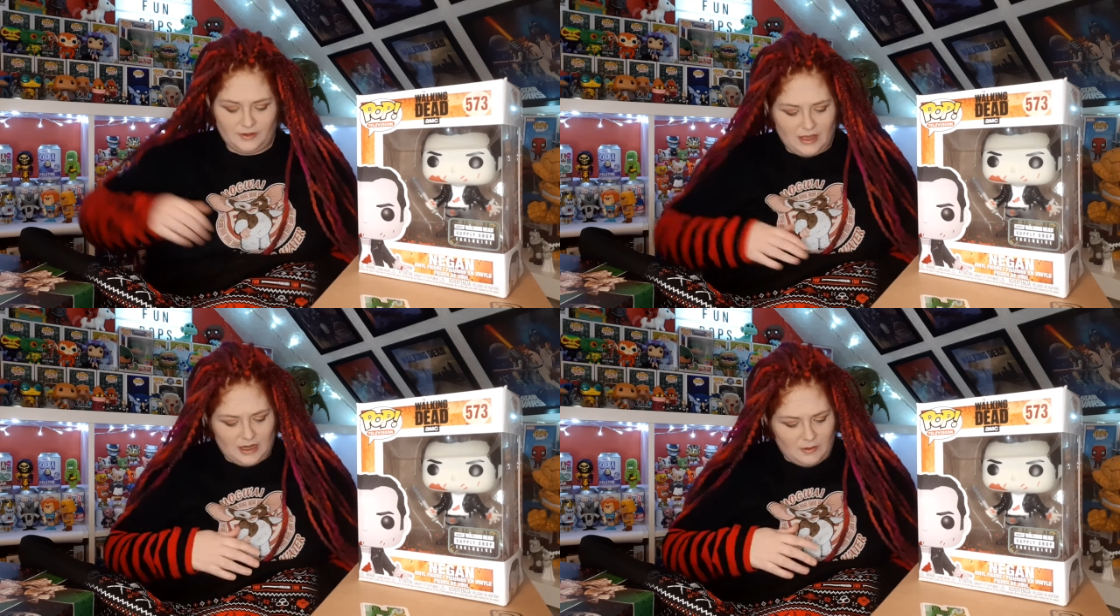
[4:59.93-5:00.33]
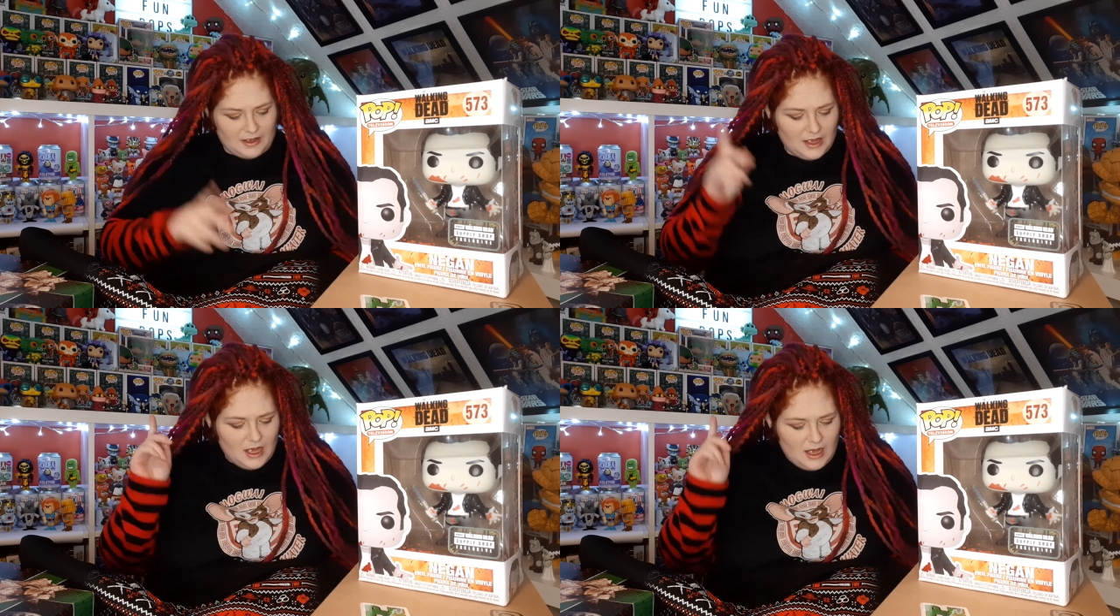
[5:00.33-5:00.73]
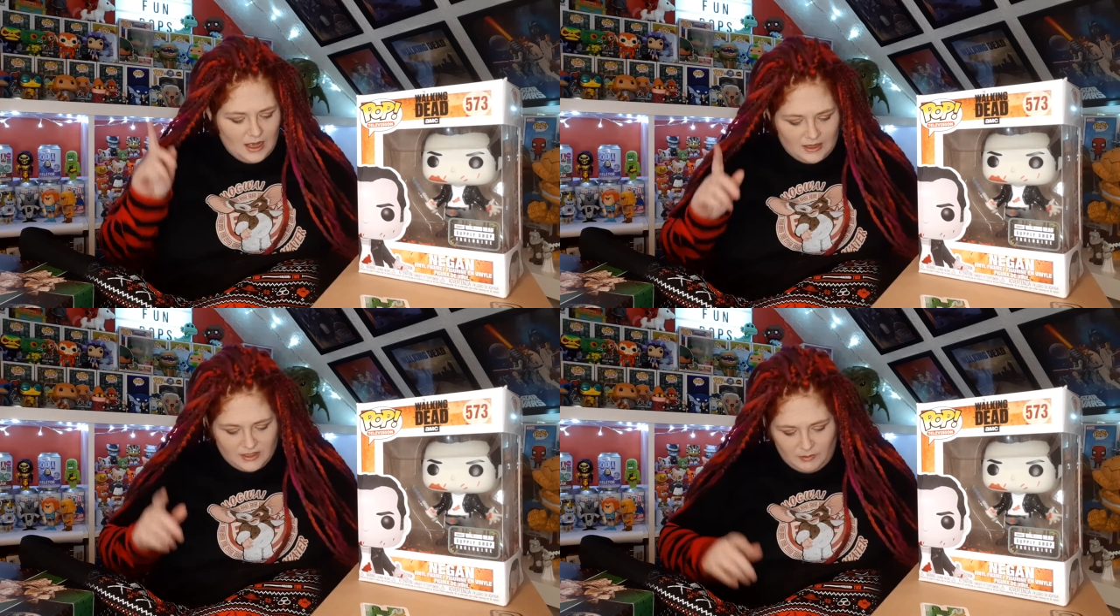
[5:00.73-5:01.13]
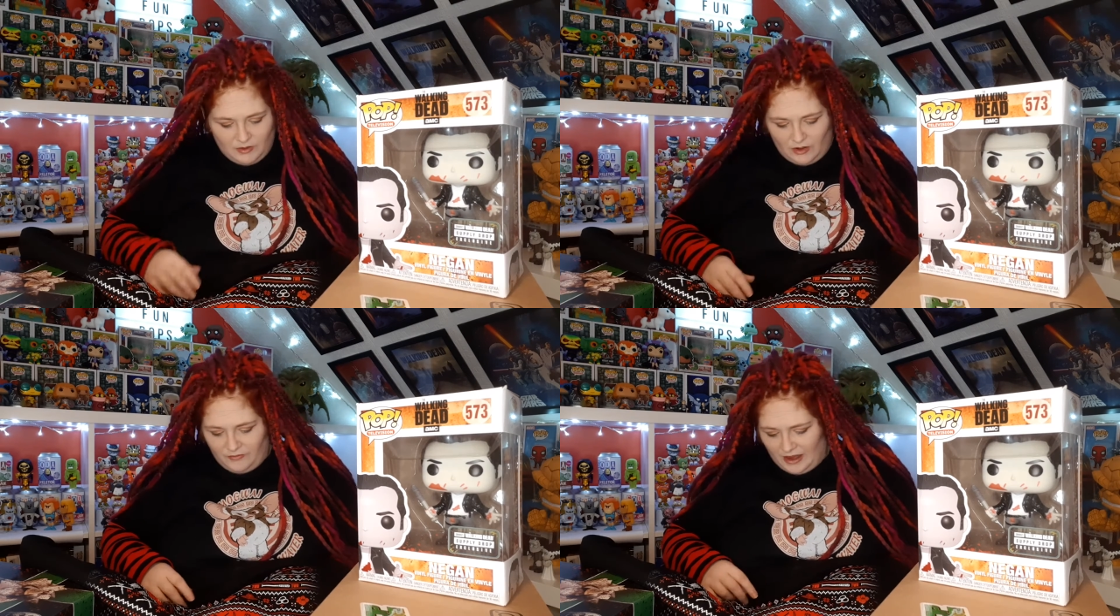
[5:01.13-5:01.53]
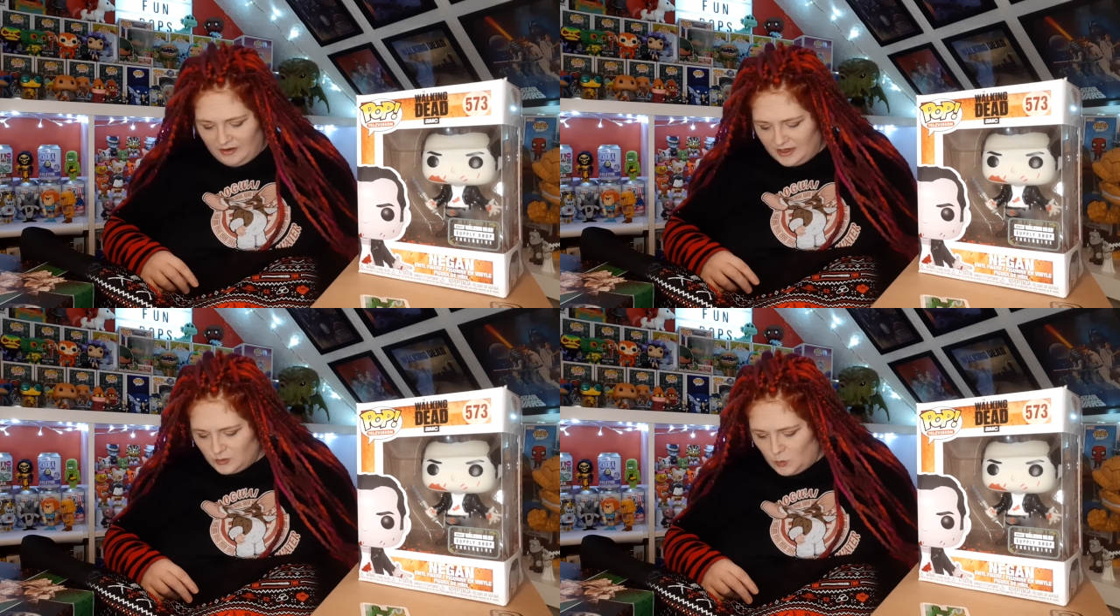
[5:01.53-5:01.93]
Anyway, so we've got
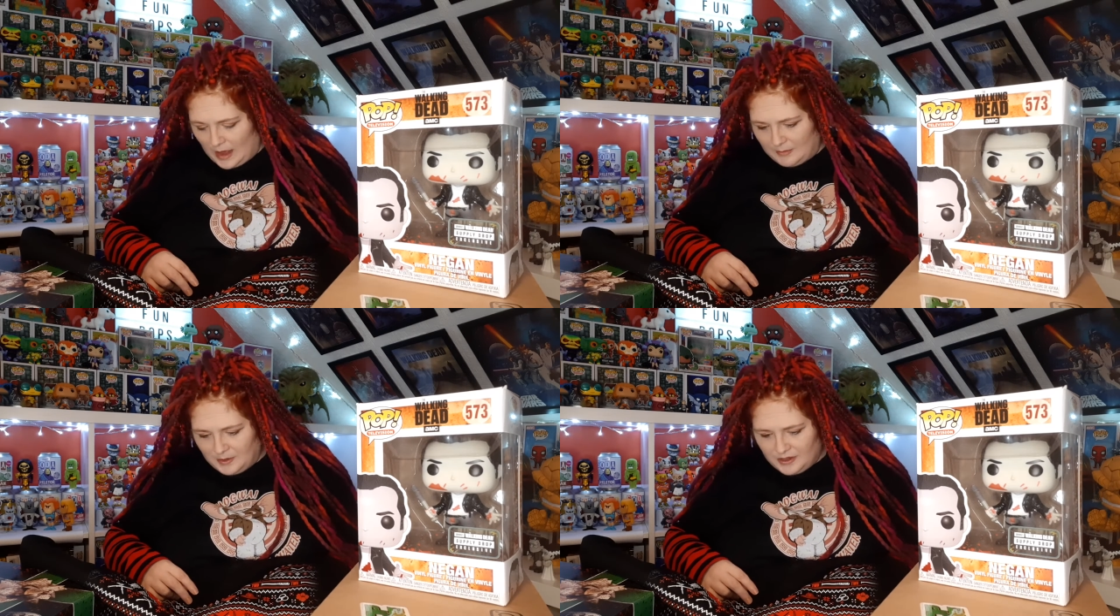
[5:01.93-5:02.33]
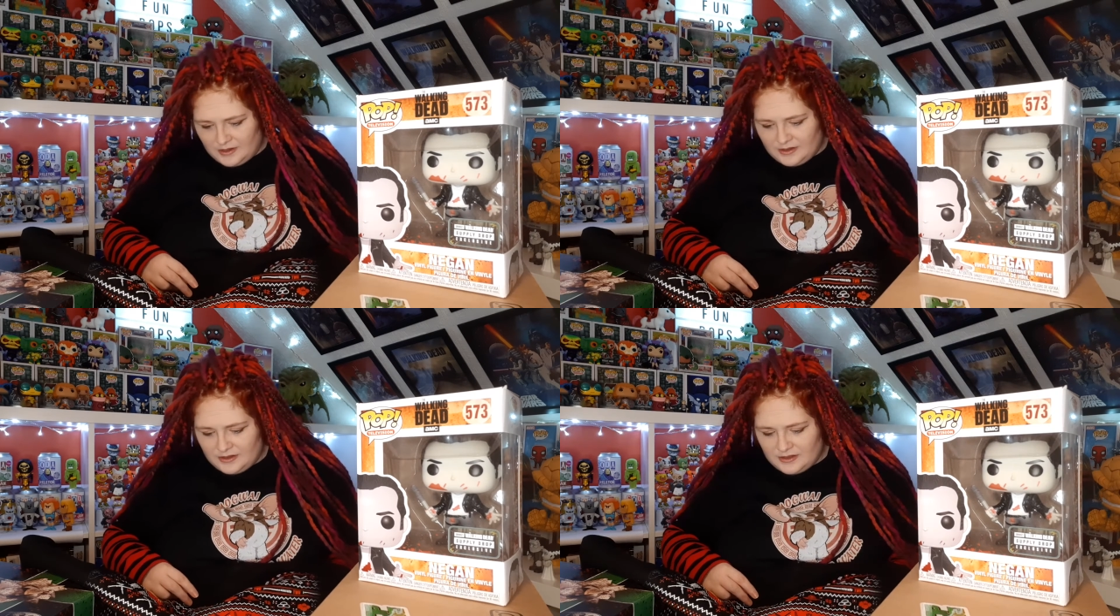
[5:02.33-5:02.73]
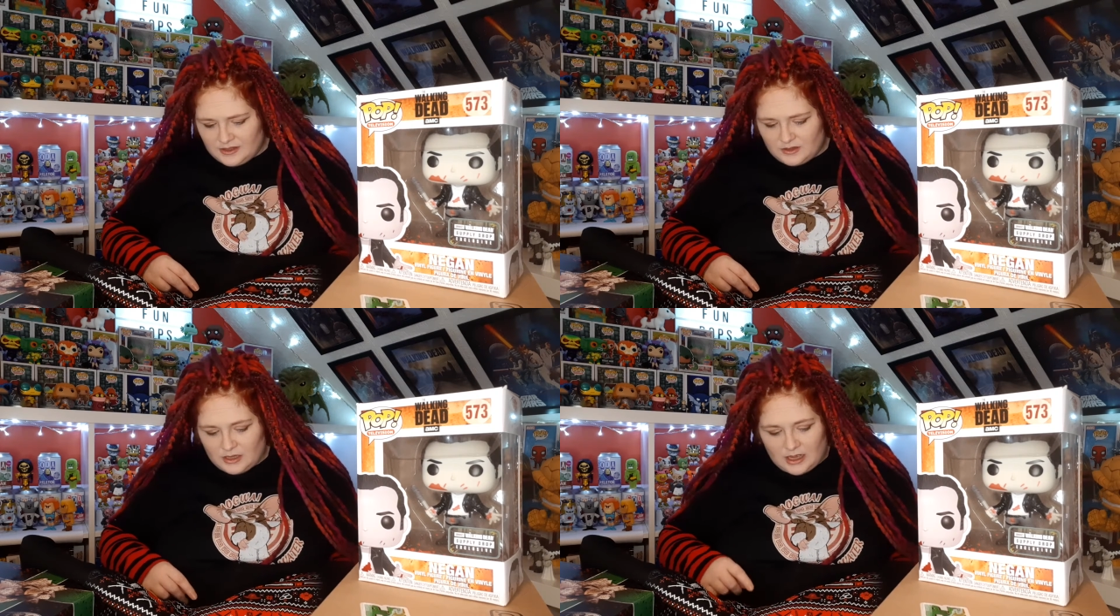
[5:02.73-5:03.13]
various weapons,